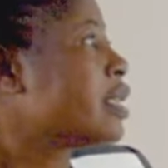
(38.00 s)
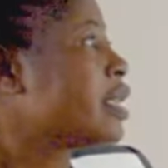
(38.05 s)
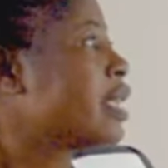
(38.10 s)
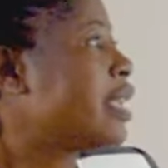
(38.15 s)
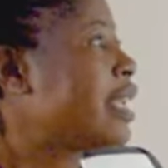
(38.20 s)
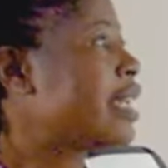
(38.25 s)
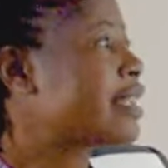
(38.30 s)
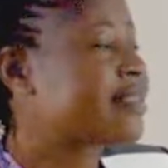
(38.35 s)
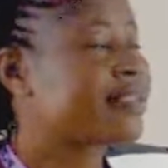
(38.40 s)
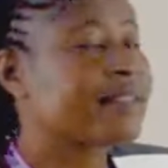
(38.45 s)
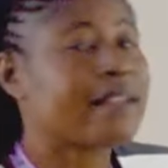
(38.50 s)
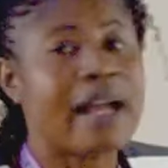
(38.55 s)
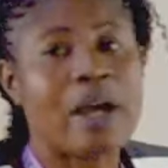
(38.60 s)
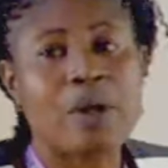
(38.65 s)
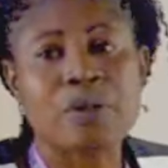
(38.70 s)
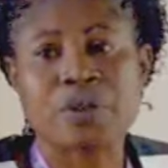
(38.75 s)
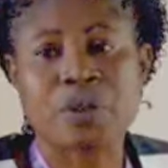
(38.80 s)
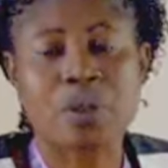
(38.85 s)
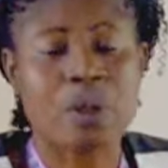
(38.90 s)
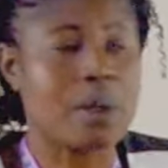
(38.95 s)
Lesson
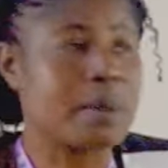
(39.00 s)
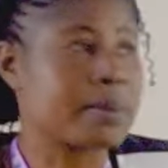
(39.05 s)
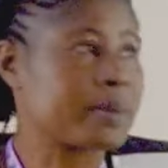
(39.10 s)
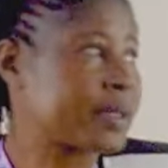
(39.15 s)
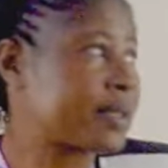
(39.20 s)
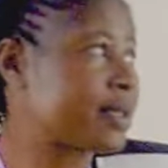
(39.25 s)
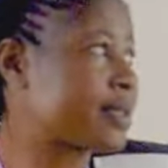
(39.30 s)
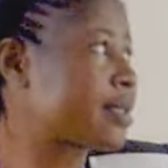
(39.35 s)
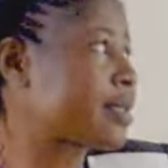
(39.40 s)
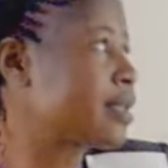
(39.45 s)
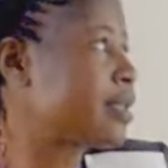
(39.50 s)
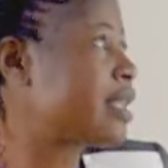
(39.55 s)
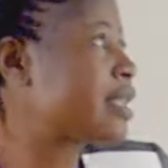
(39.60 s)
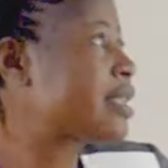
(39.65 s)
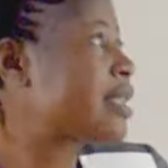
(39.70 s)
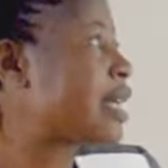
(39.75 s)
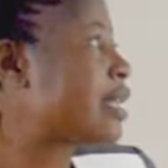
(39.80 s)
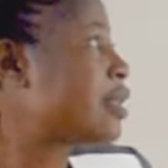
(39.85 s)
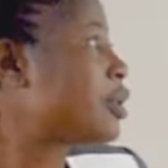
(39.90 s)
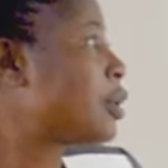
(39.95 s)
outcomes.
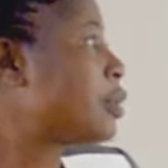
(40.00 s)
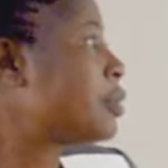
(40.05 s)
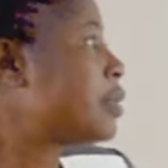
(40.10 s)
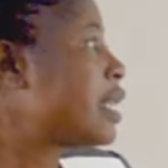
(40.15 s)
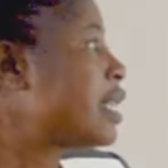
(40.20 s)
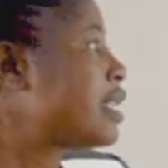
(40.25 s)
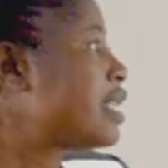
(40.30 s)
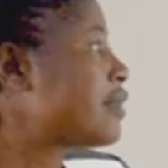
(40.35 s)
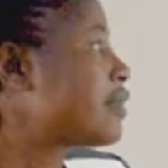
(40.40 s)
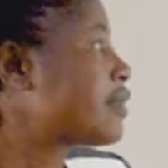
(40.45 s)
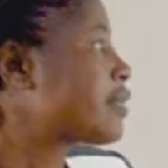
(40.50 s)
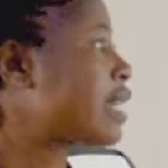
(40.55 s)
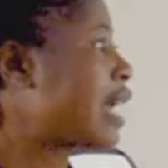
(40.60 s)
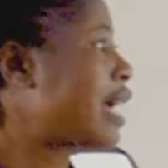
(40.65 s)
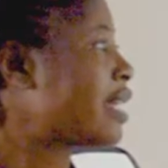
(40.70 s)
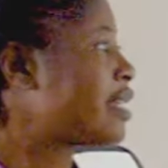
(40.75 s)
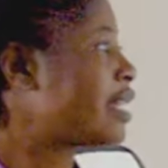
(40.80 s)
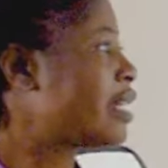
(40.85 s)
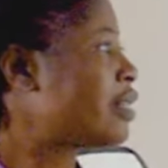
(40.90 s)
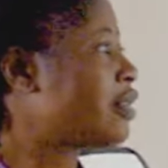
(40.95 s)
These are the objectives.
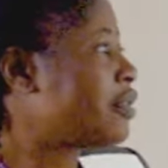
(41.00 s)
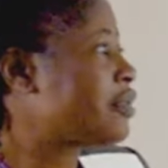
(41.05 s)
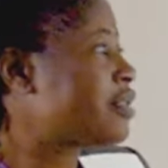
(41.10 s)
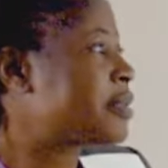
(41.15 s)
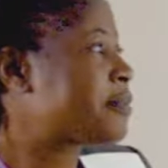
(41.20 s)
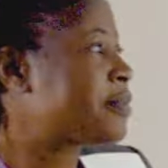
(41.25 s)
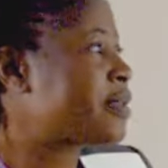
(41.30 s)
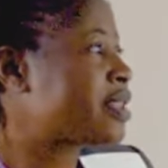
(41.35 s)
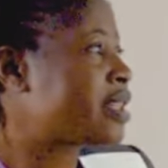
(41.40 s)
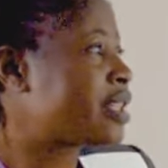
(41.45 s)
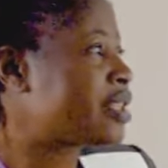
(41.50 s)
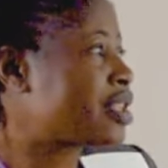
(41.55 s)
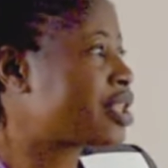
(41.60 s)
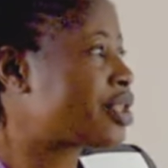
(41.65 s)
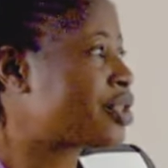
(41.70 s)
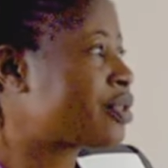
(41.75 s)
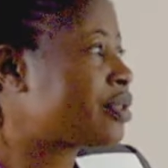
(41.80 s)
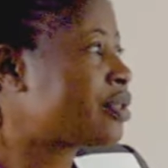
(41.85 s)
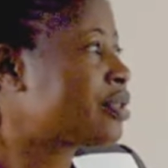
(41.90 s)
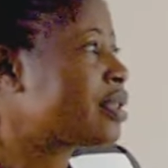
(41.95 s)
At the end of this
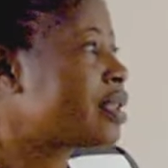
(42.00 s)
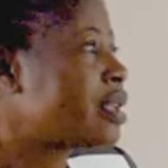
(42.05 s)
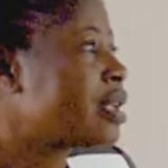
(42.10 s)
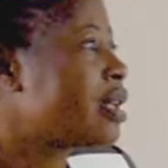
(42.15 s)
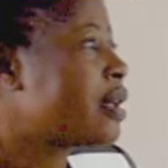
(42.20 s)
presentation,